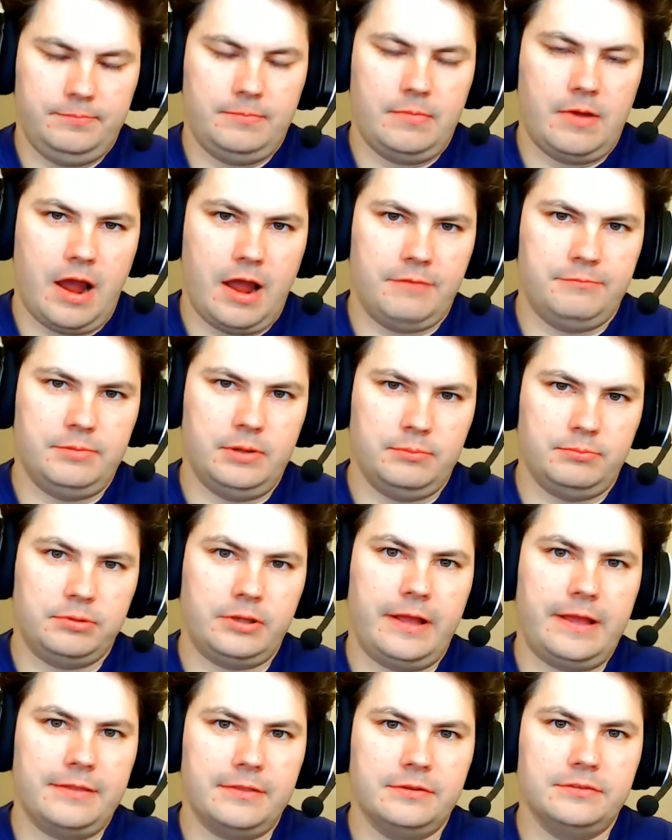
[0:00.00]
I've been
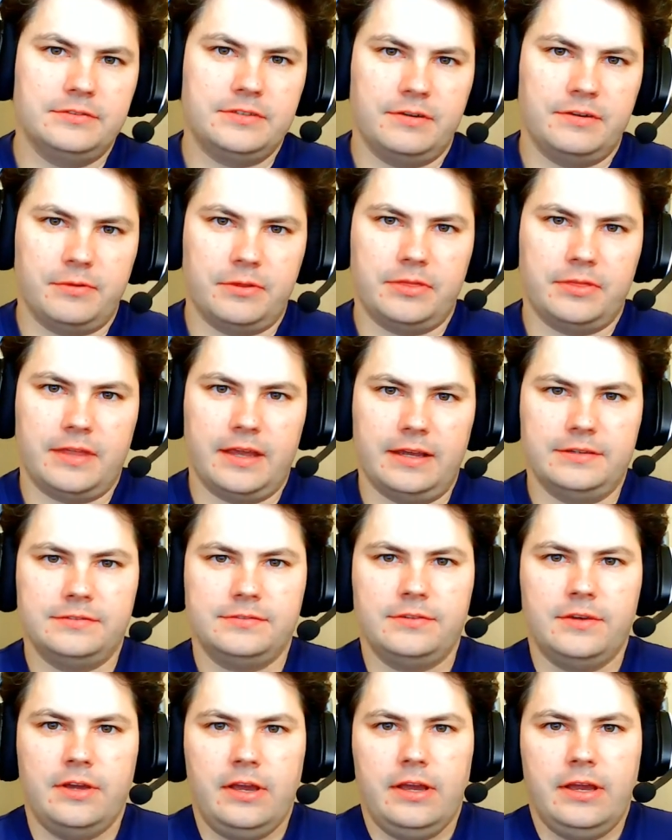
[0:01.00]
playing those different things
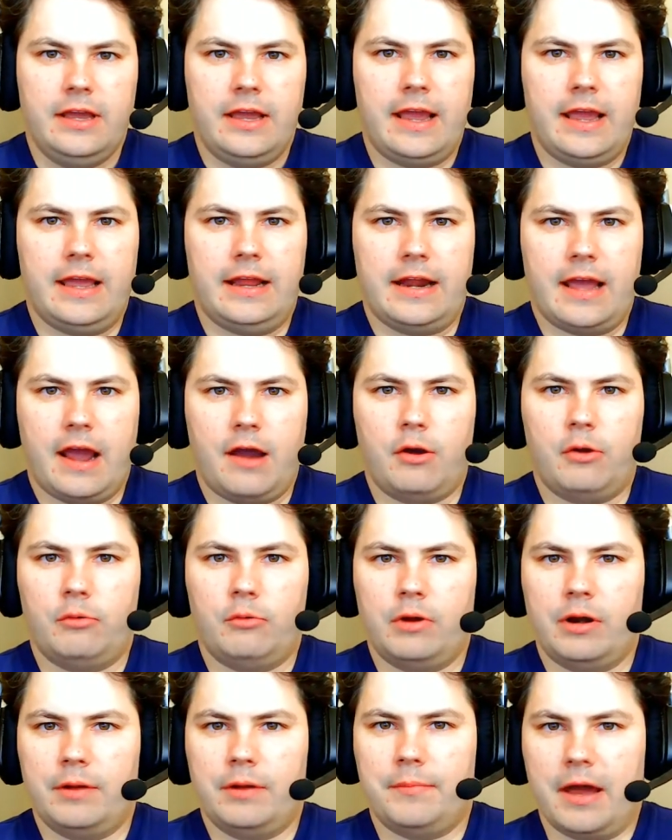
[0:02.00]
and how I went
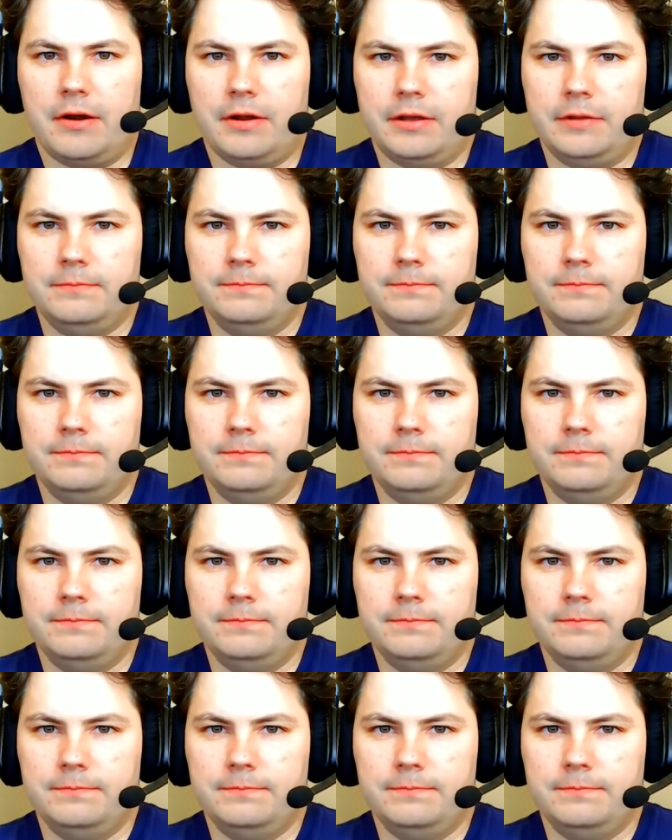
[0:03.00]
about it.